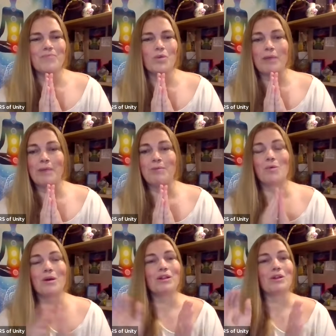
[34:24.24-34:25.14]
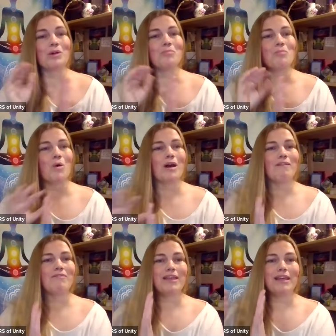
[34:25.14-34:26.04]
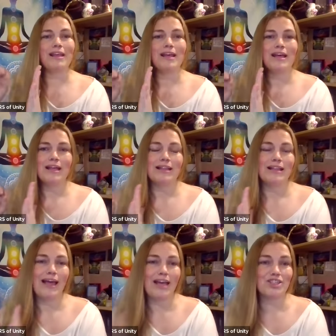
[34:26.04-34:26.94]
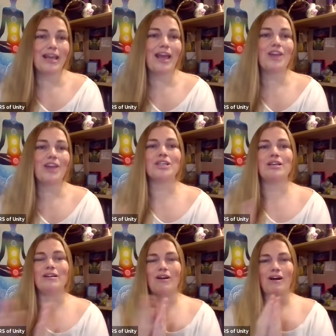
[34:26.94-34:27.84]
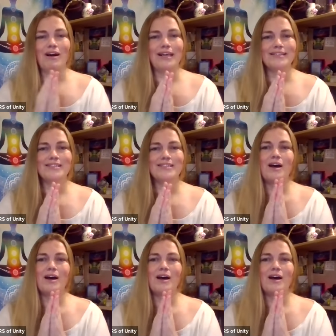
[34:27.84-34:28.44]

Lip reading: Or maybe you want to learn more of the education on it.